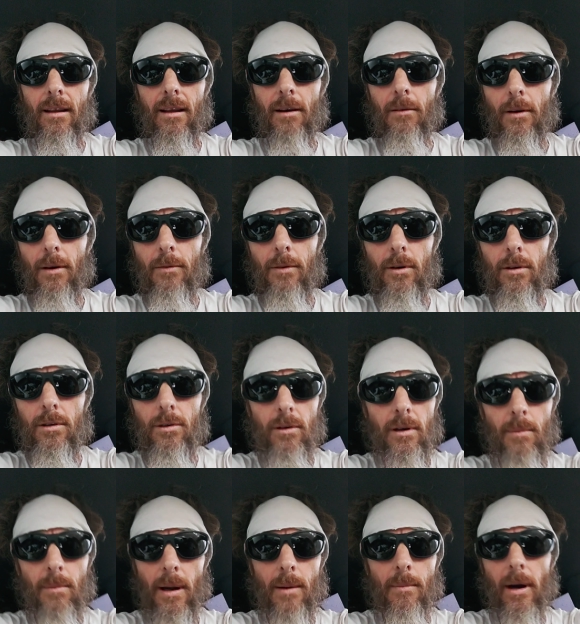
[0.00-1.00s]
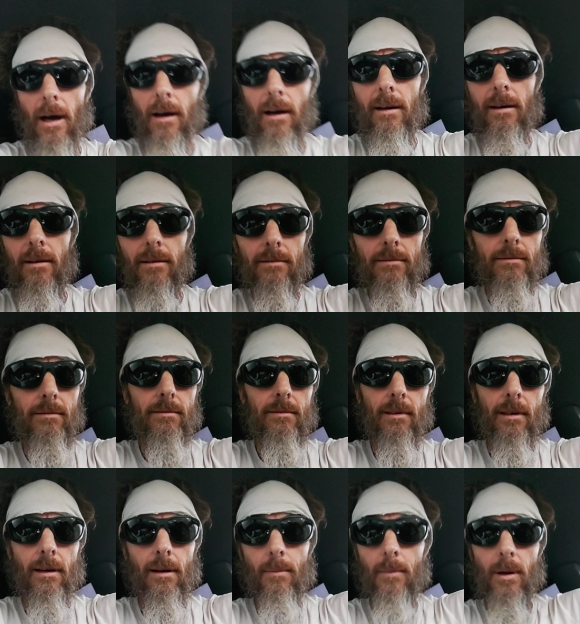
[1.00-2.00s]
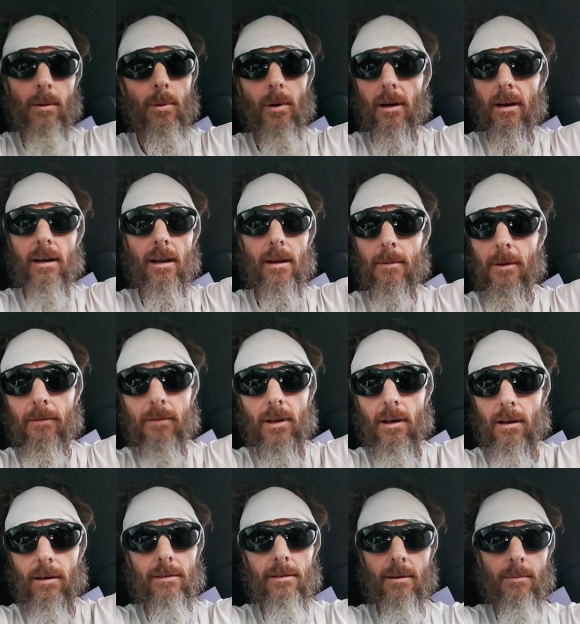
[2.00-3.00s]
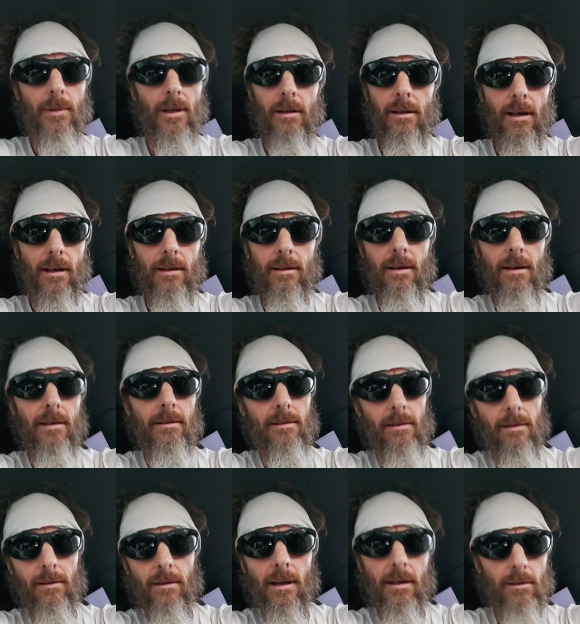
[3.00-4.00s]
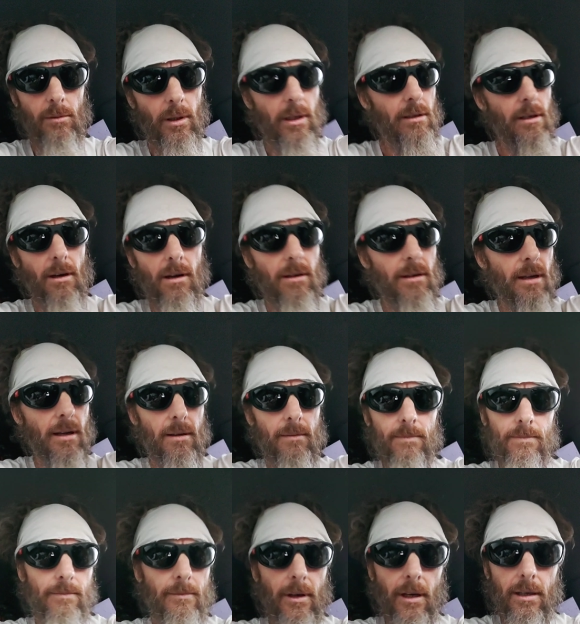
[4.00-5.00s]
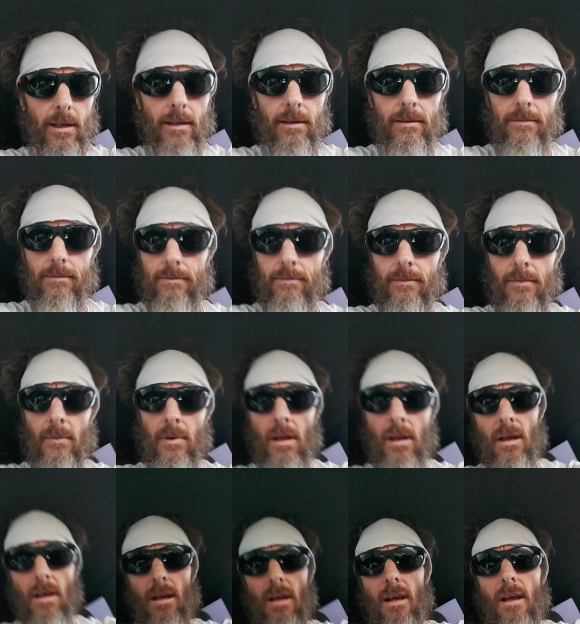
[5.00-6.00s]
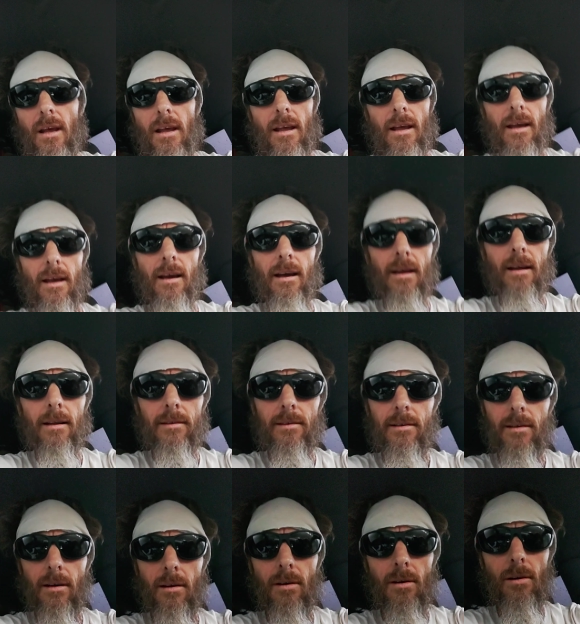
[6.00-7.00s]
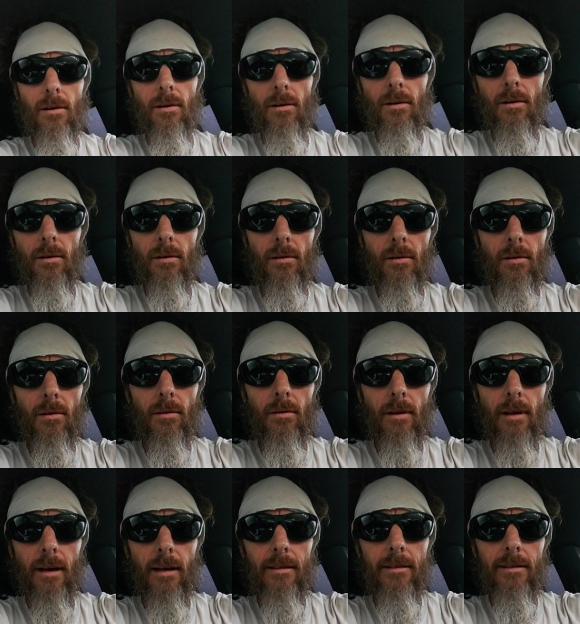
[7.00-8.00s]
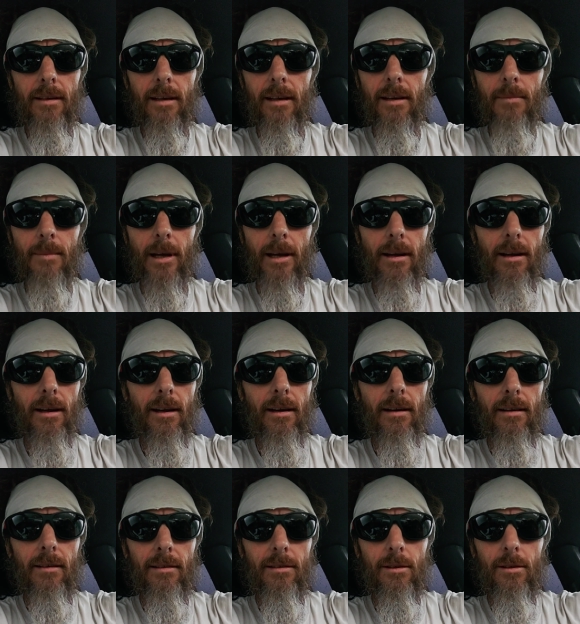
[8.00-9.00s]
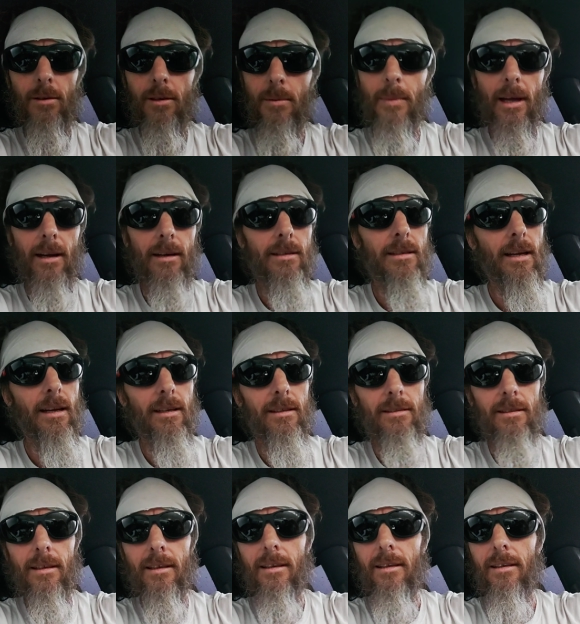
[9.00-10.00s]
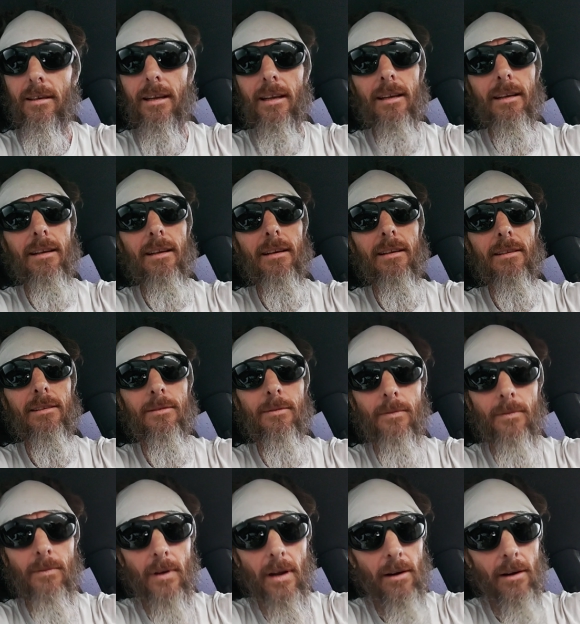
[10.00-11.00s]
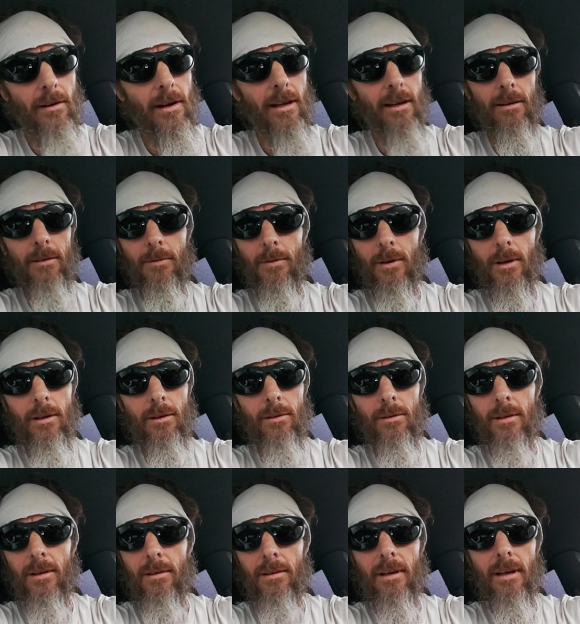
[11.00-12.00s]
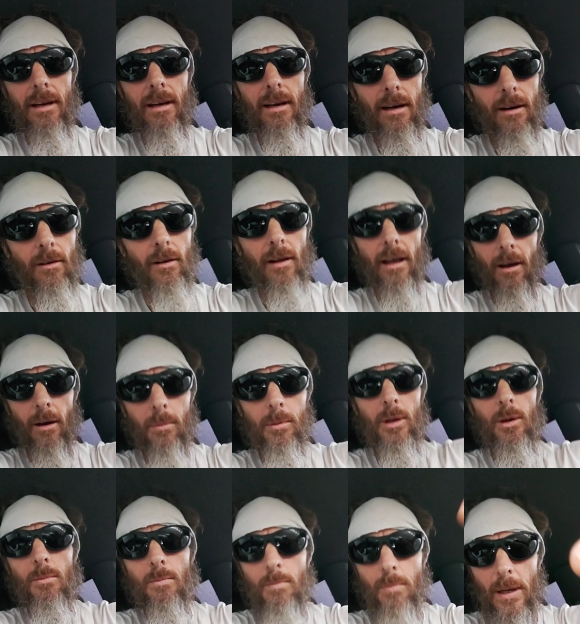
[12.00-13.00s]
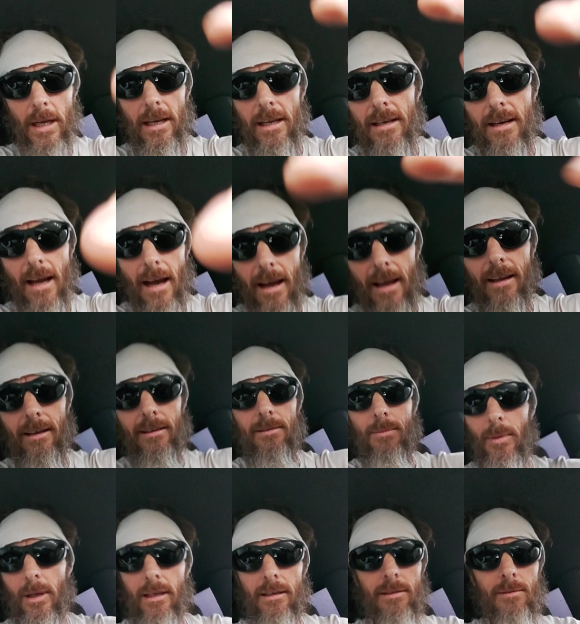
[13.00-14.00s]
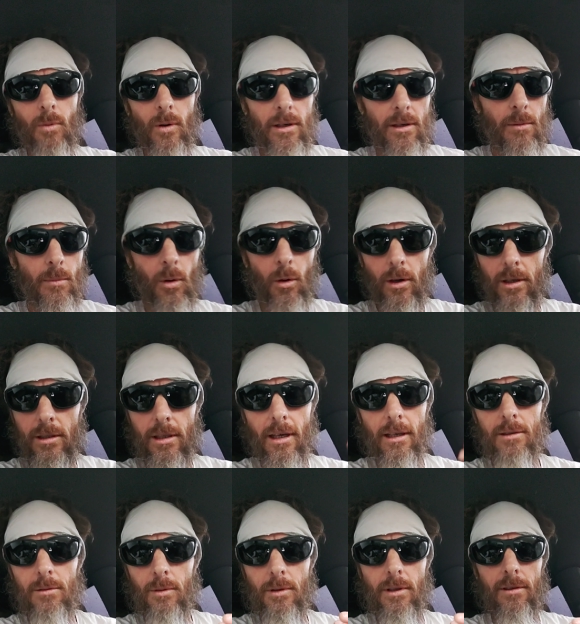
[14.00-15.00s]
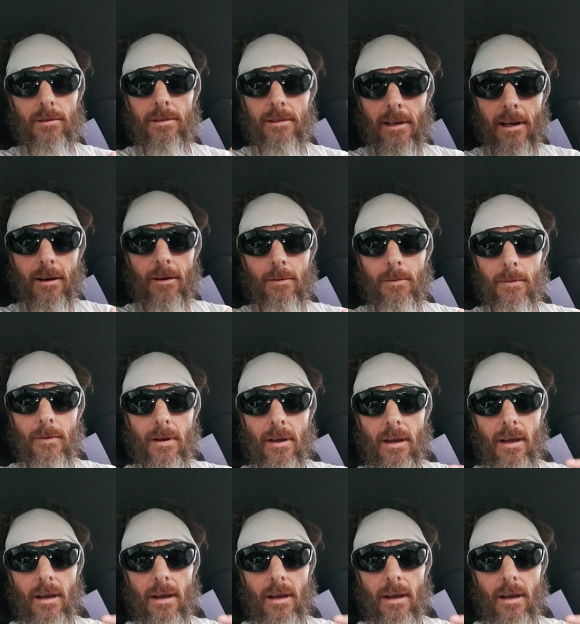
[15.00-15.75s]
I refer to it in my mind. And I'm going to probably name the video something like that. So that's what it's called now. Fuck it. And so that's it, man. Do your meditation. It is very good for you, dude. And it'll help you be nice because when you're more in touch with yourself,